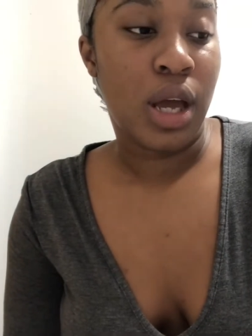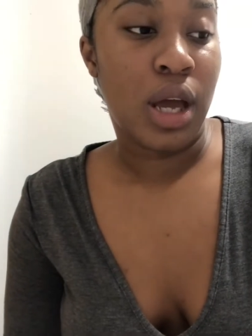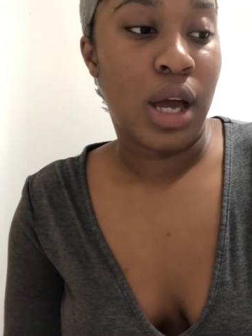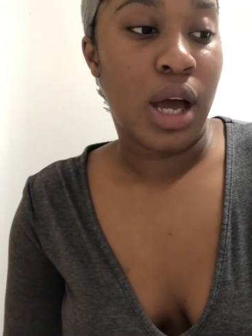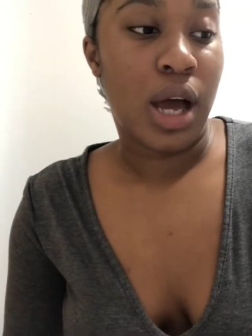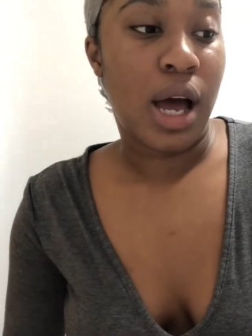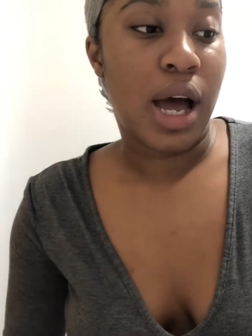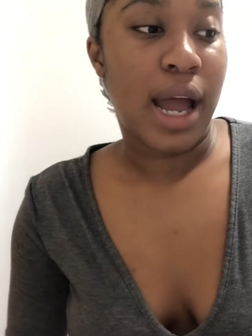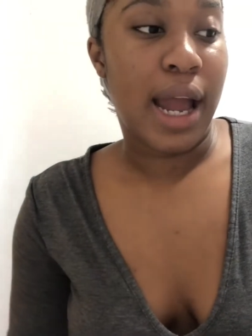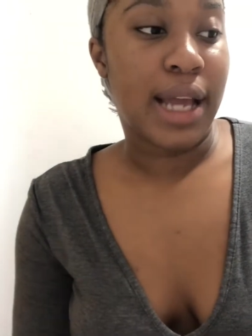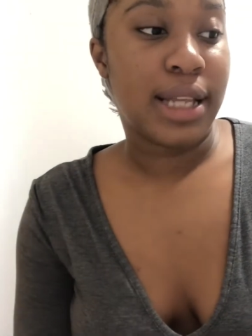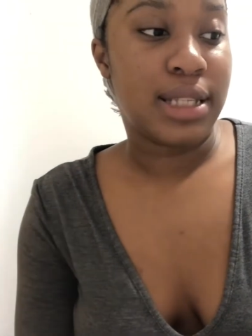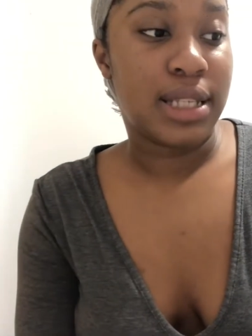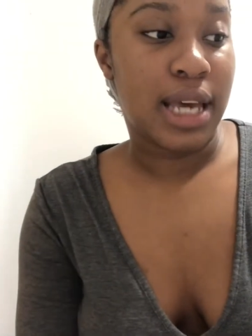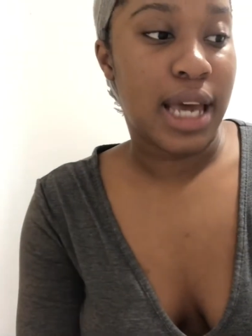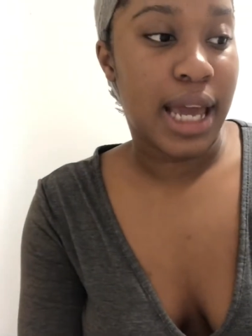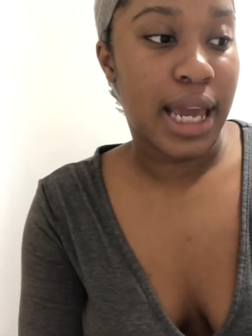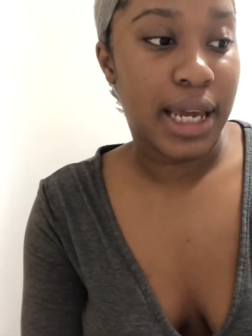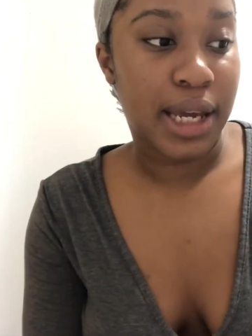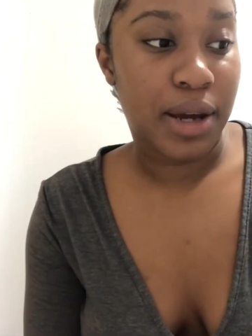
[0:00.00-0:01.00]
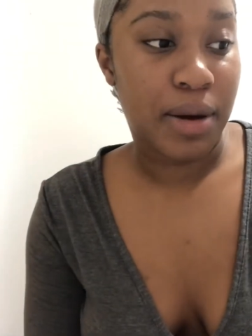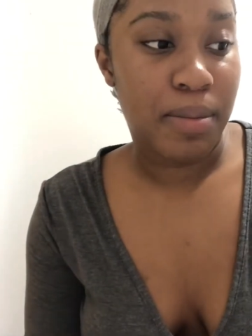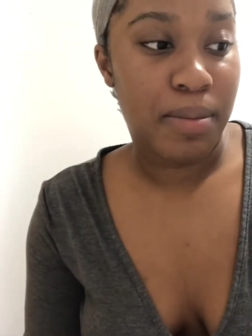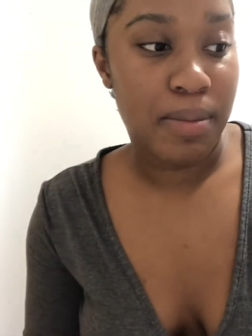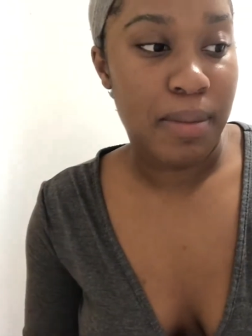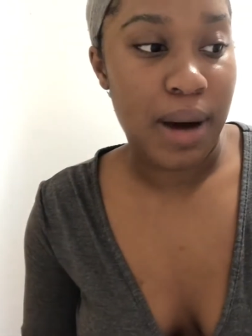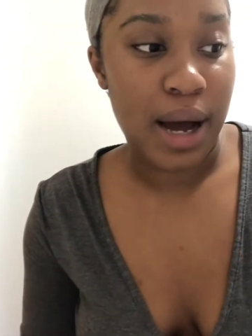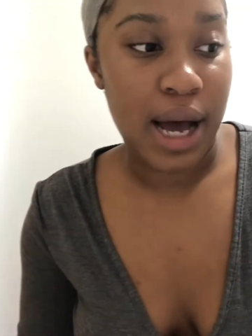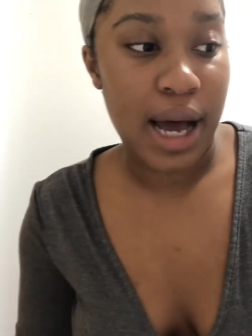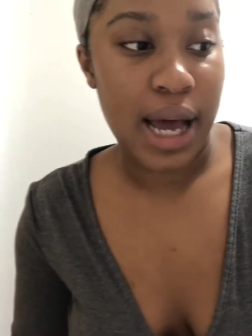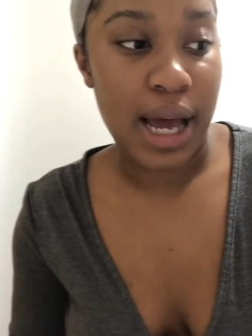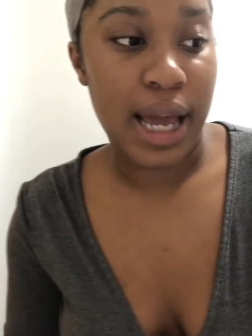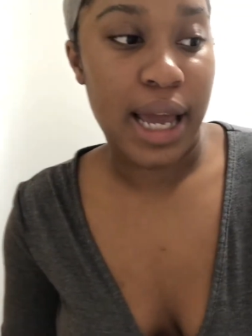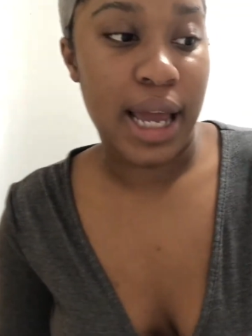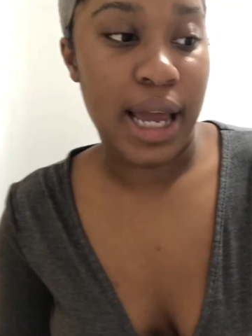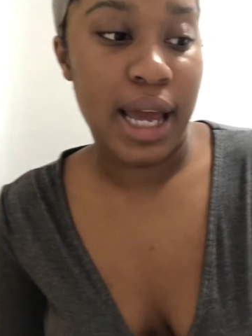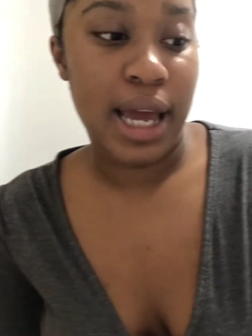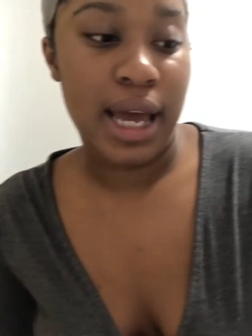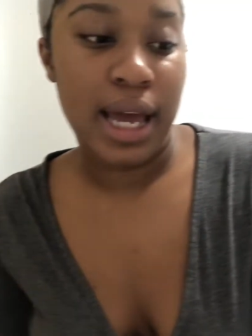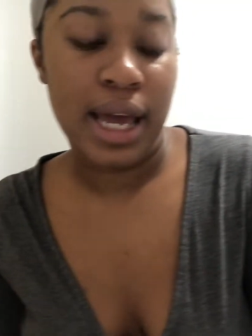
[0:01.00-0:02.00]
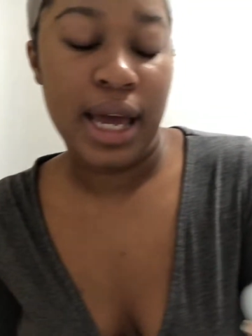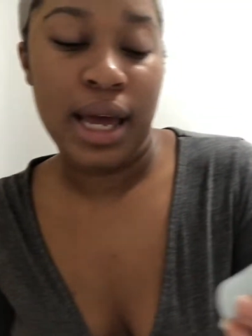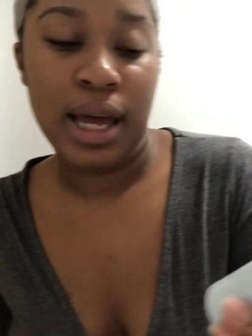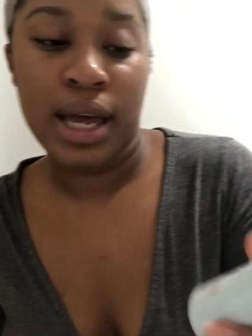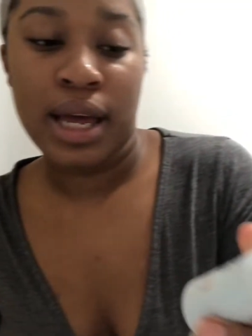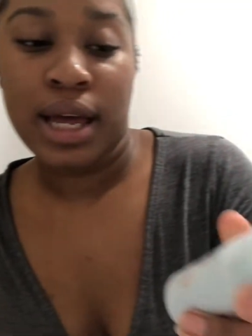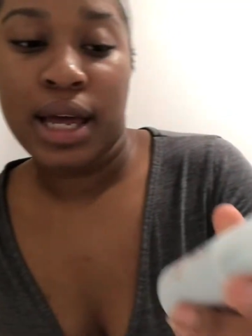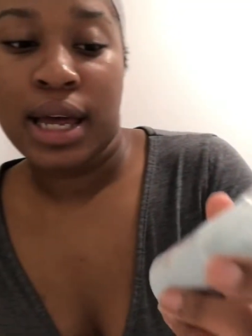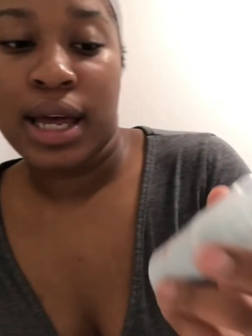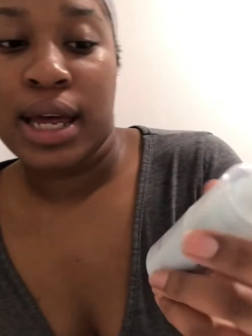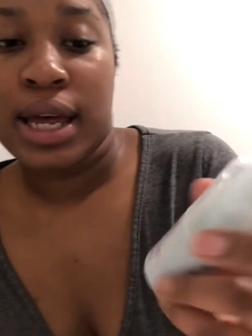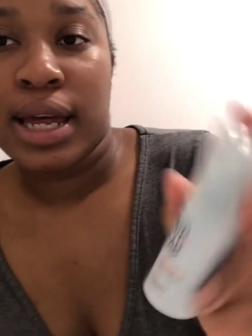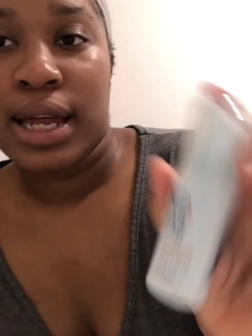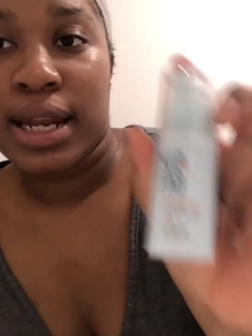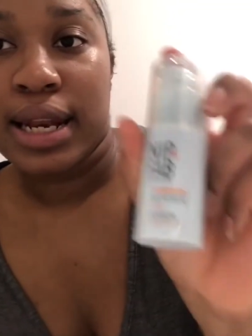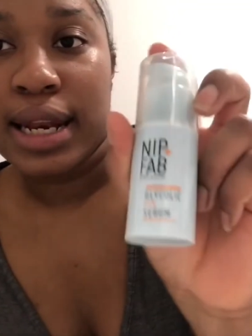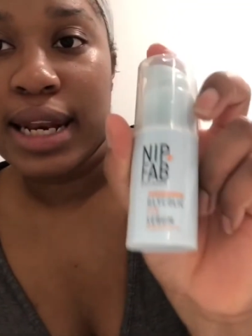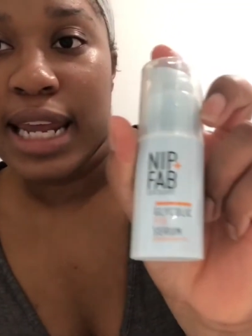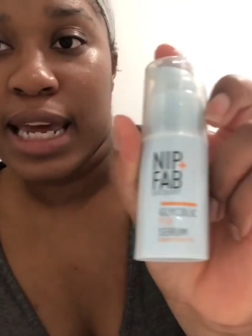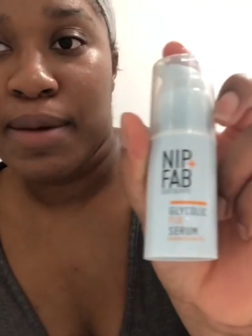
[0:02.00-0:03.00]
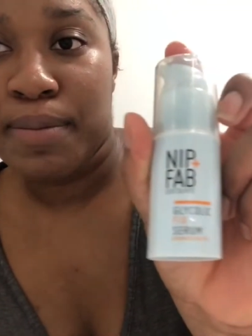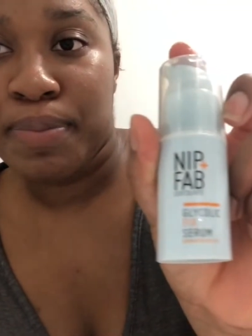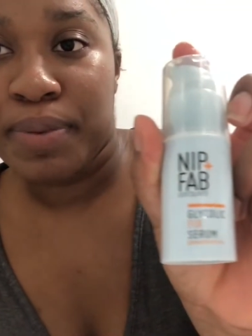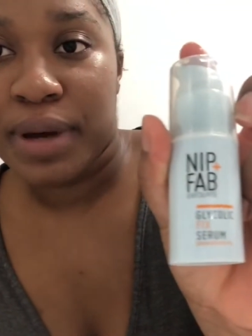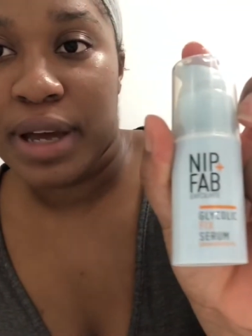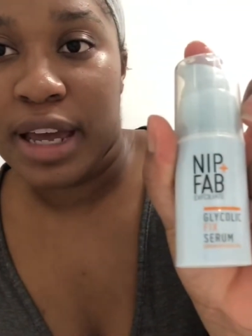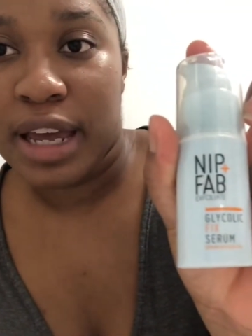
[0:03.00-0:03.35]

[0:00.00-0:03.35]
I take my Nip